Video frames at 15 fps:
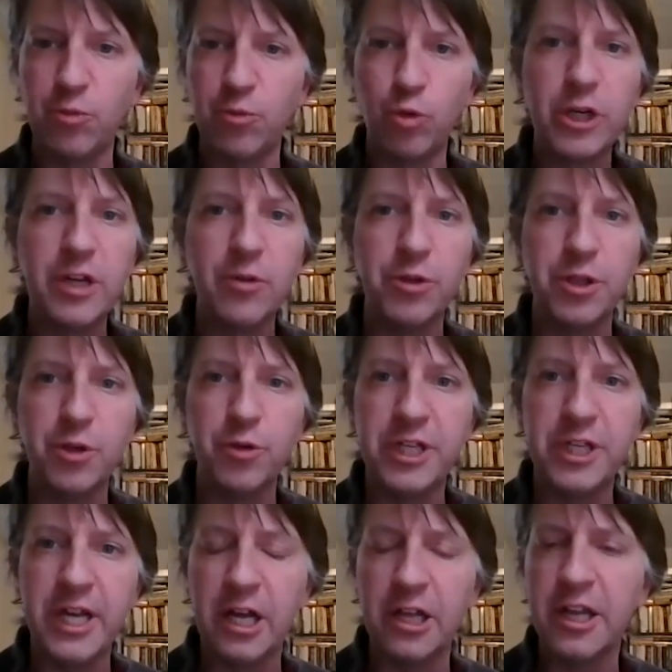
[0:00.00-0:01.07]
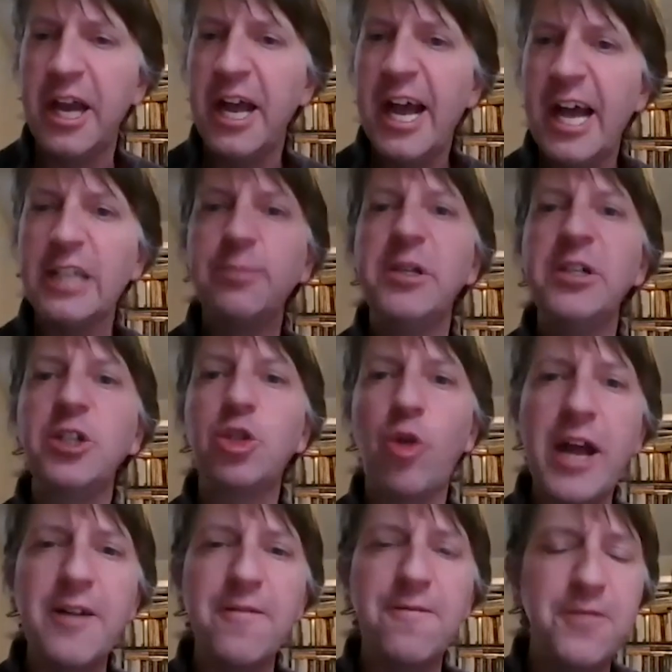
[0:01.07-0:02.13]
working with UDL has been to
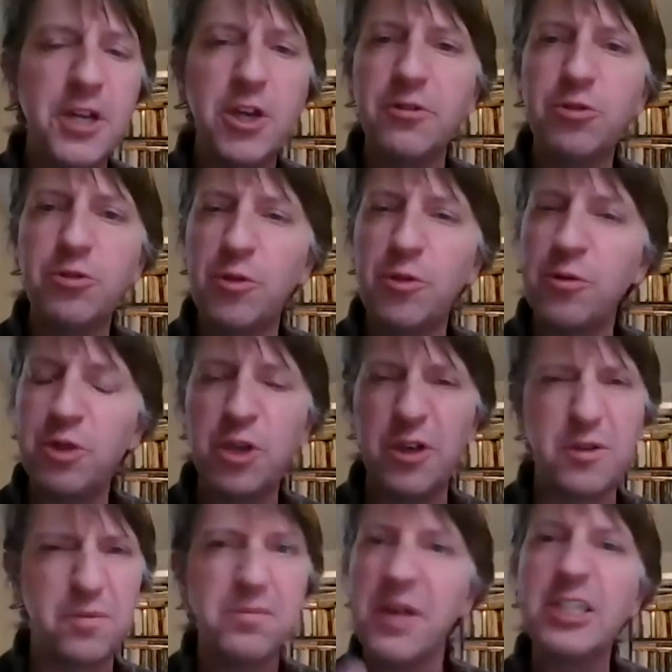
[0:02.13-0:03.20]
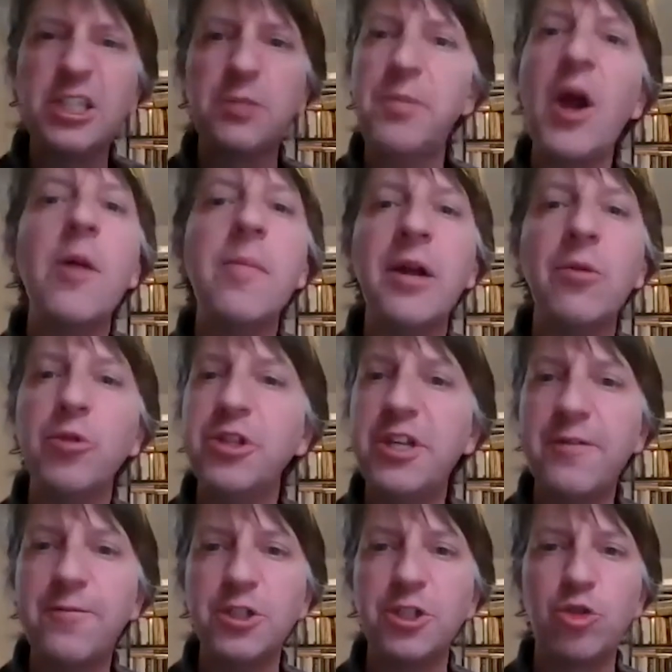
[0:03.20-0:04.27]
try to experiment with
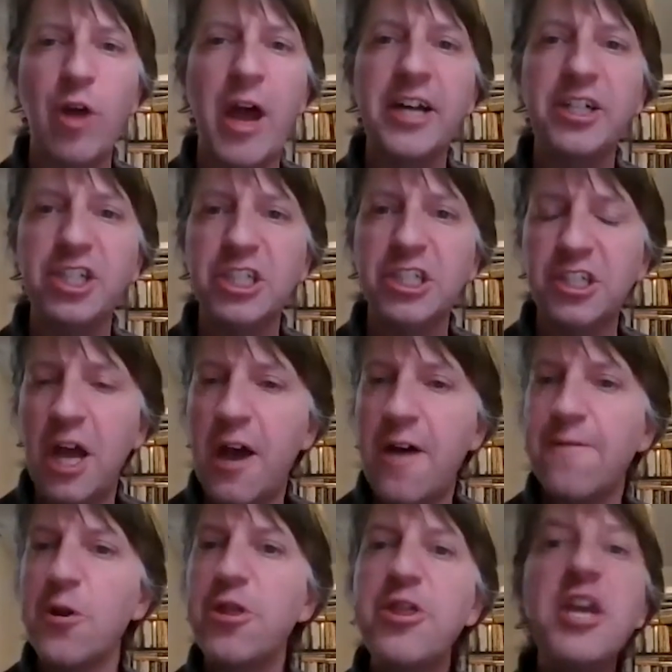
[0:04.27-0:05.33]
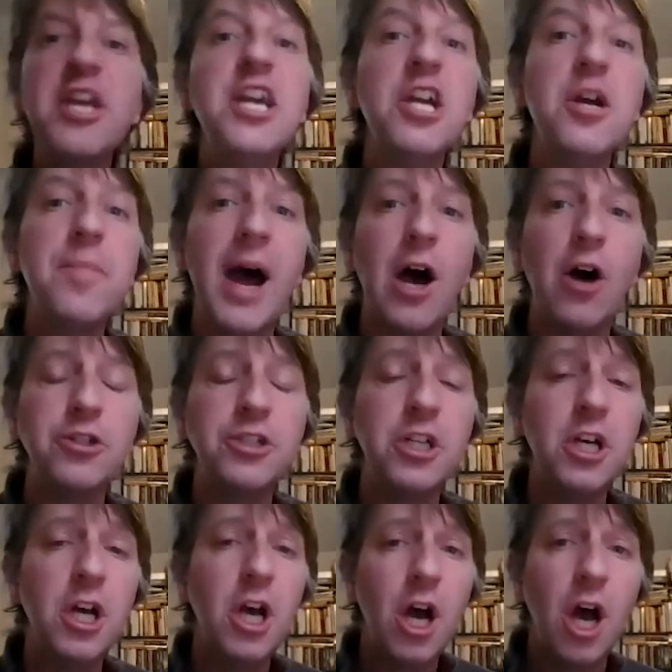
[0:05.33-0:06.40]
different strategies for thinking about
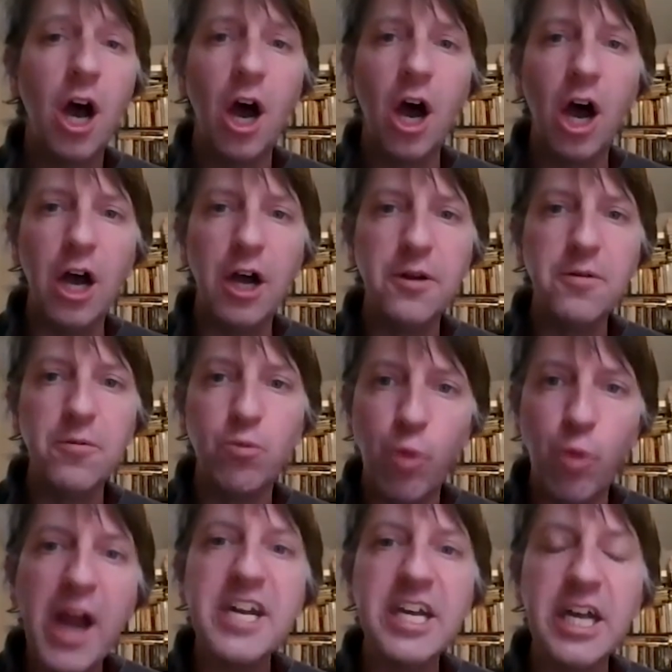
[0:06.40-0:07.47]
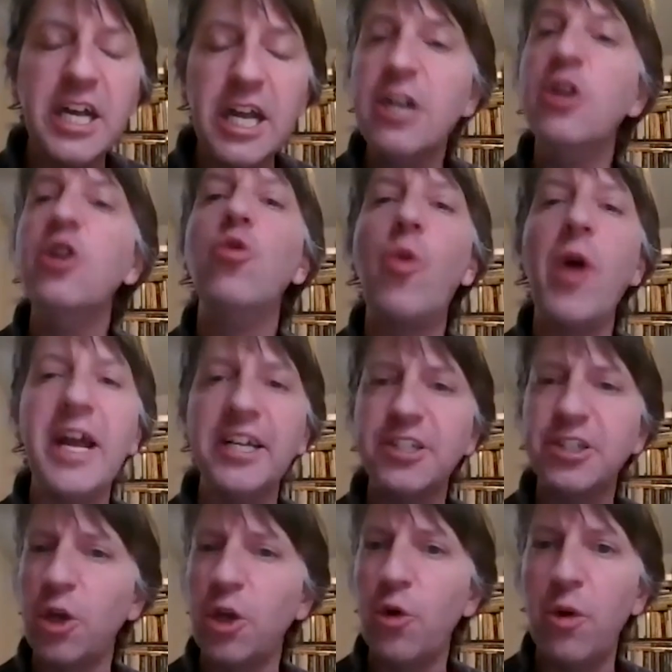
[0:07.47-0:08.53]
writing in new
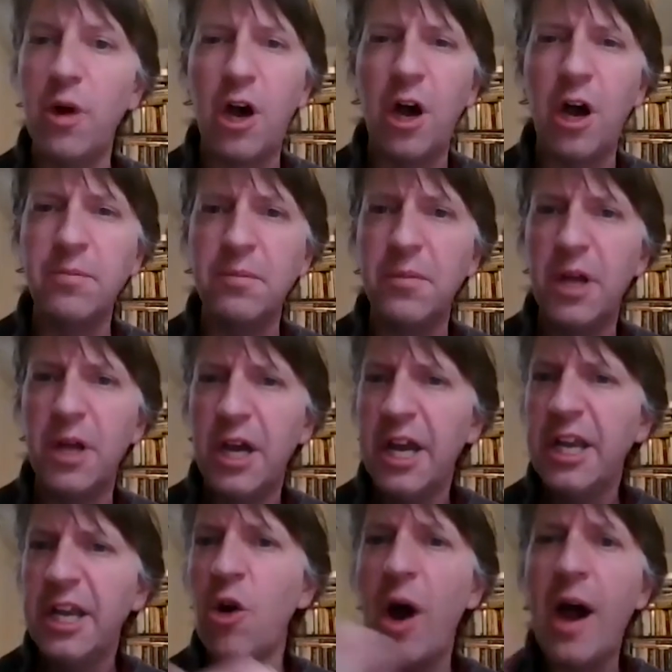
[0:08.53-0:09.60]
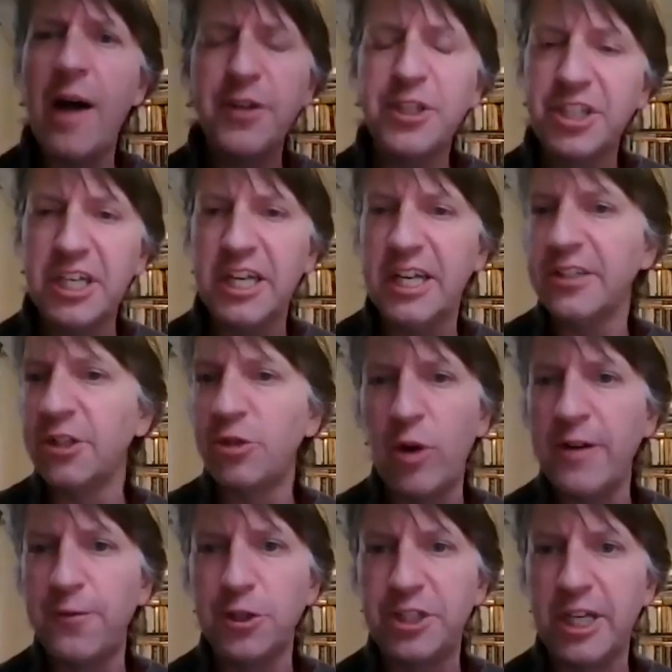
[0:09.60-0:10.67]
ways. So, obviously in the
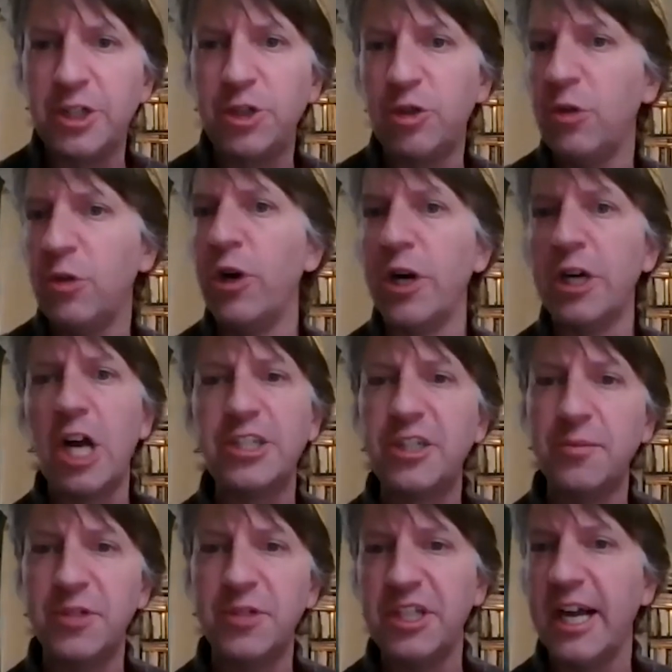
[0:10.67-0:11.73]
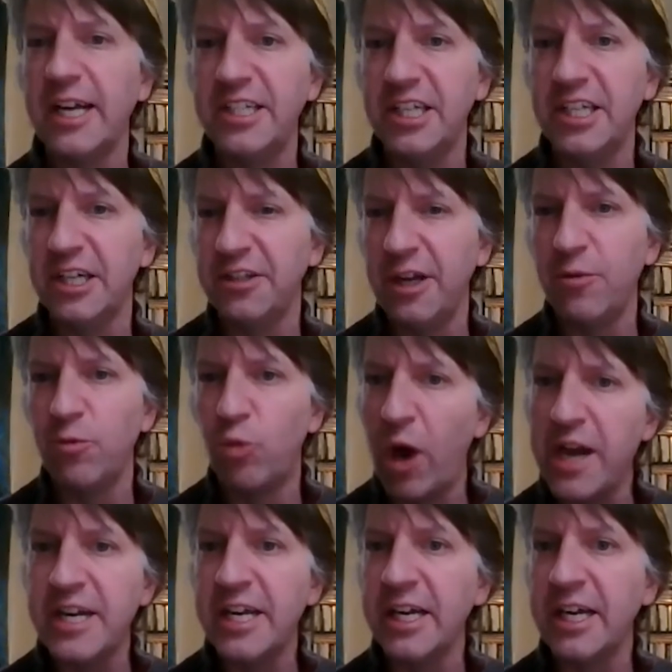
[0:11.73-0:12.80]
21st century, we're accustomed to the idea that
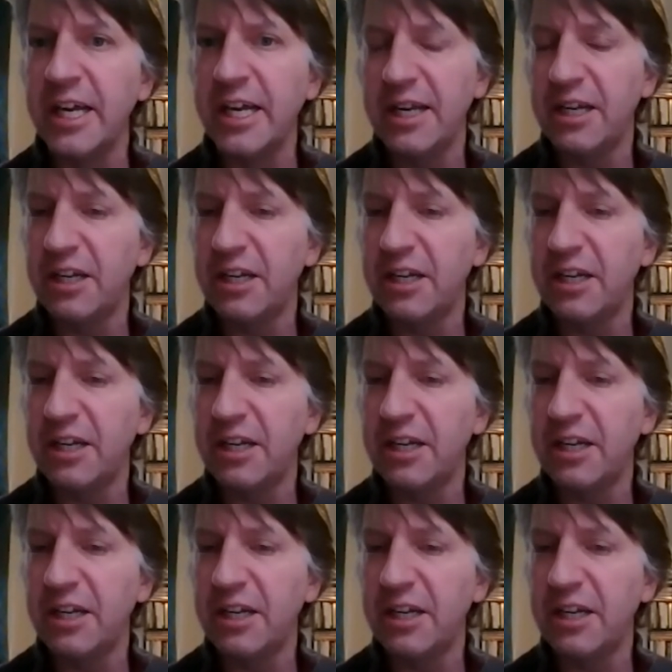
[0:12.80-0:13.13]
writing